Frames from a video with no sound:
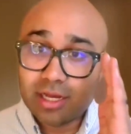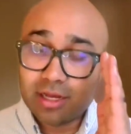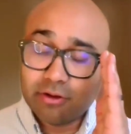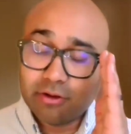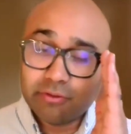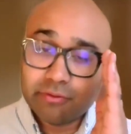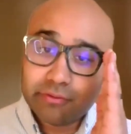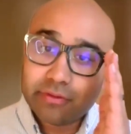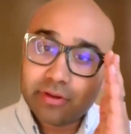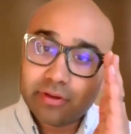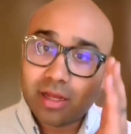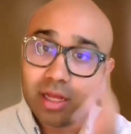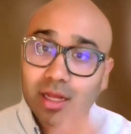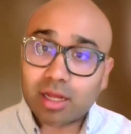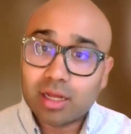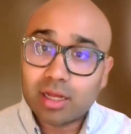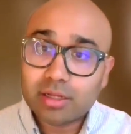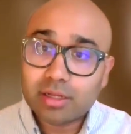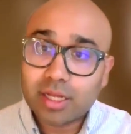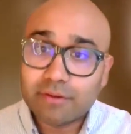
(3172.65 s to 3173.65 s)
of
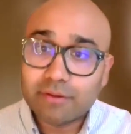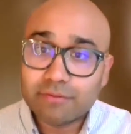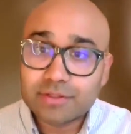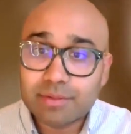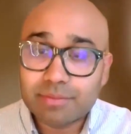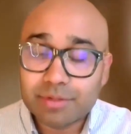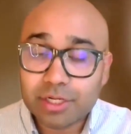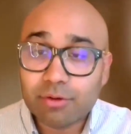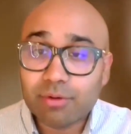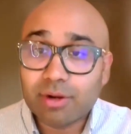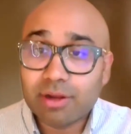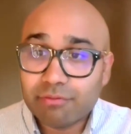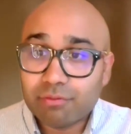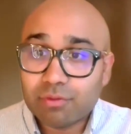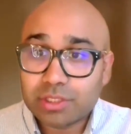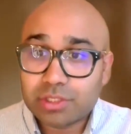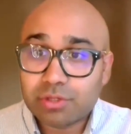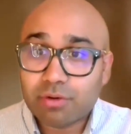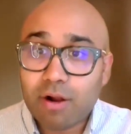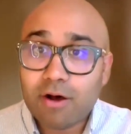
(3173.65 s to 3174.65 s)
some degree
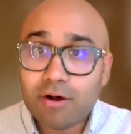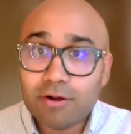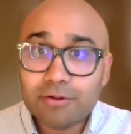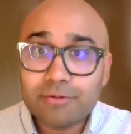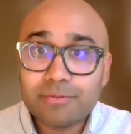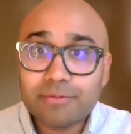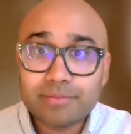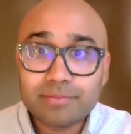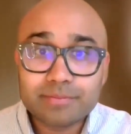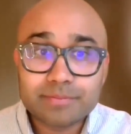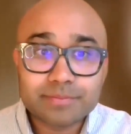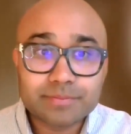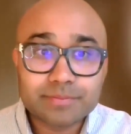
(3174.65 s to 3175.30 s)
of withdrawal.